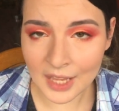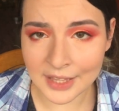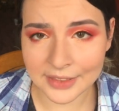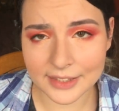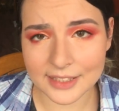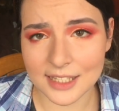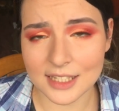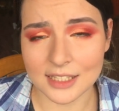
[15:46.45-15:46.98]

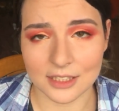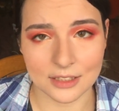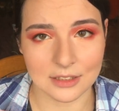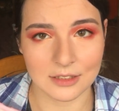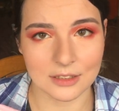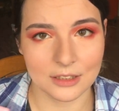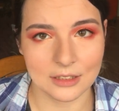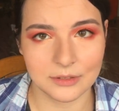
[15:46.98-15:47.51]
and this is
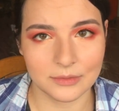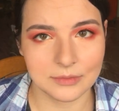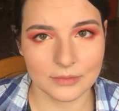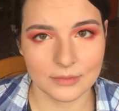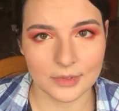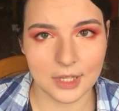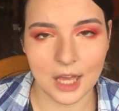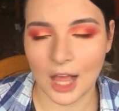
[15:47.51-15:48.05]

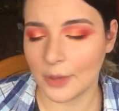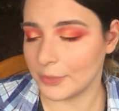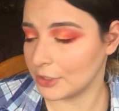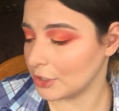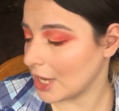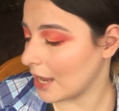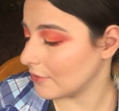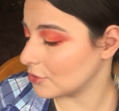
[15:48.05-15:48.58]
I mean,
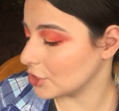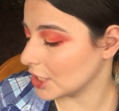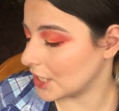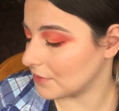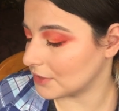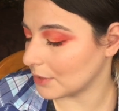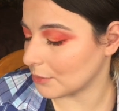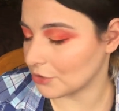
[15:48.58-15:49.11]
you have to
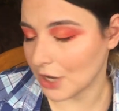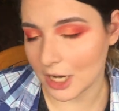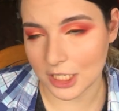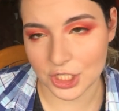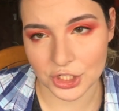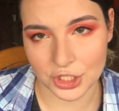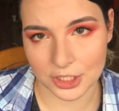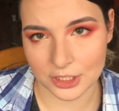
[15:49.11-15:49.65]
give them
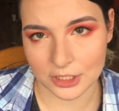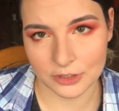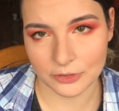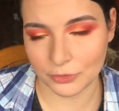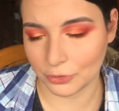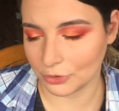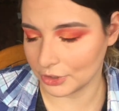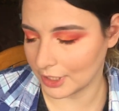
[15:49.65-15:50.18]
credit just
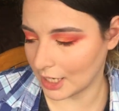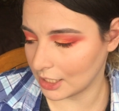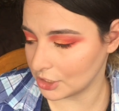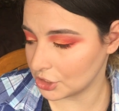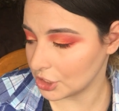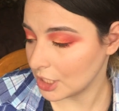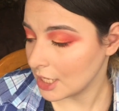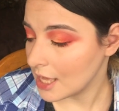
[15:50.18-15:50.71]
for
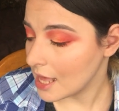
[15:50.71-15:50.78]
that.